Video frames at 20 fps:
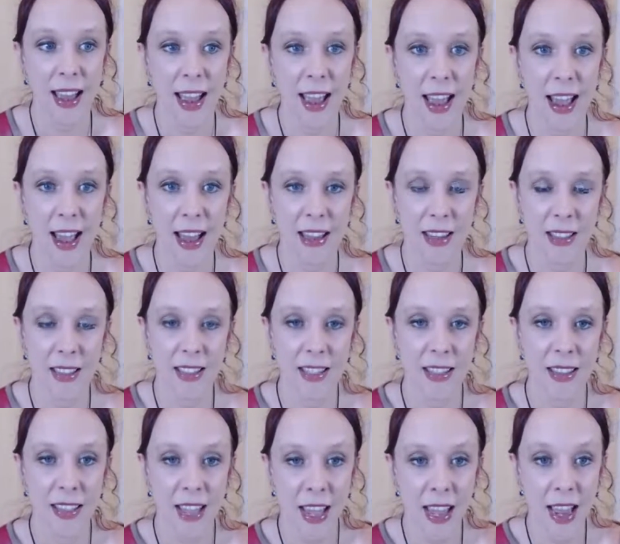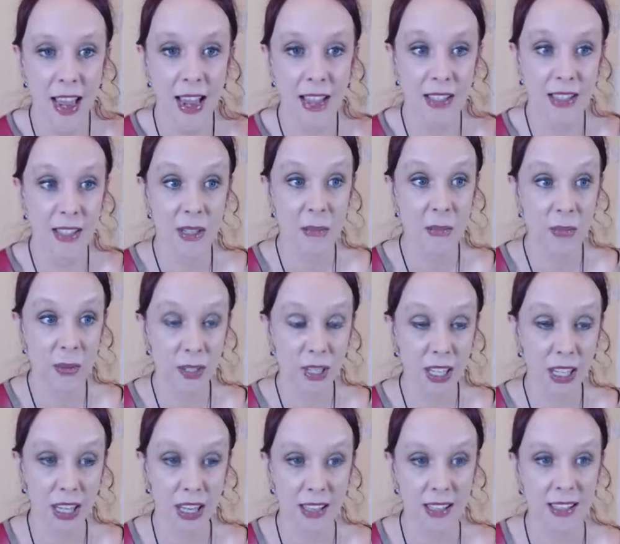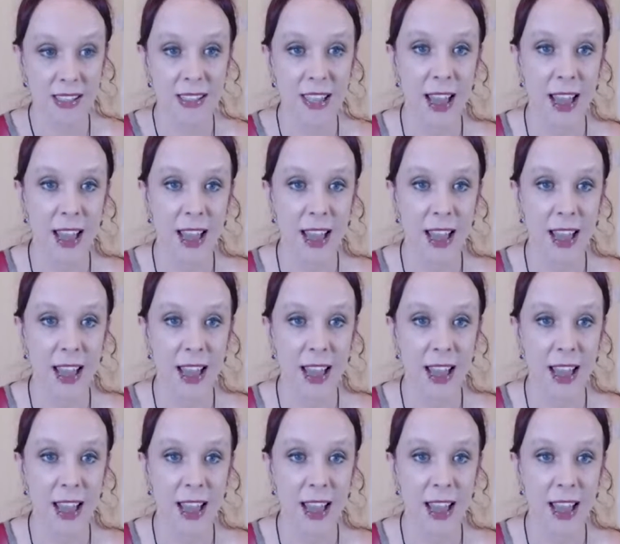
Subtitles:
And they had some bookings